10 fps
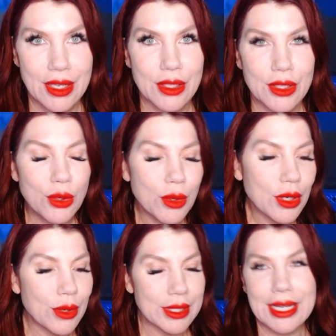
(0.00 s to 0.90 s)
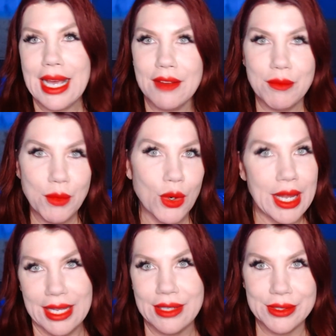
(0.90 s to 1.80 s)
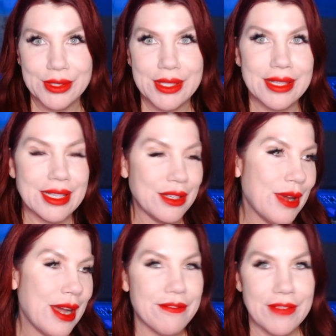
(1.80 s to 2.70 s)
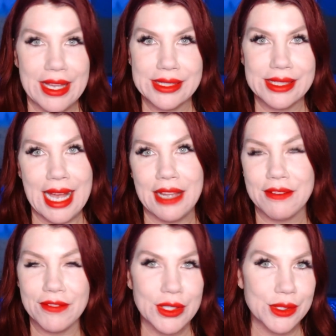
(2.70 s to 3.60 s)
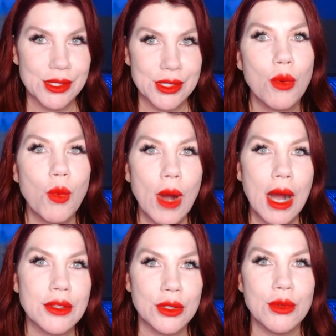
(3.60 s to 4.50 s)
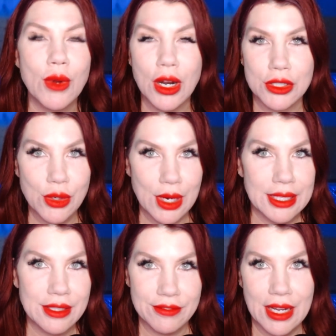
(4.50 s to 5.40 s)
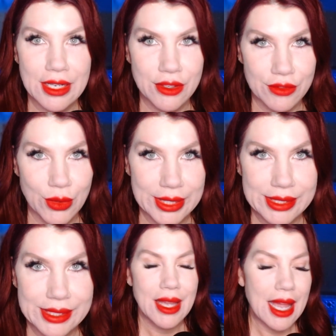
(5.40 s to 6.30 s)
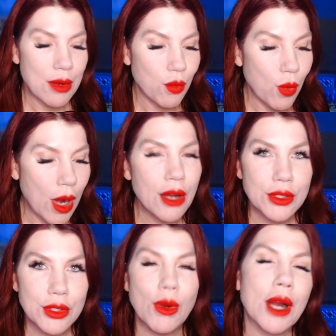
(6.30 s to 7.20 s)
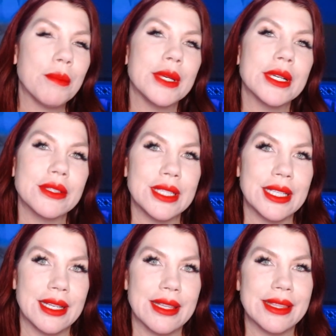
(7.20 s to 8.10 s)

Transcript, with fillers: You are going to have more haters than you have fans at first while you are trying to find your voice and while you are building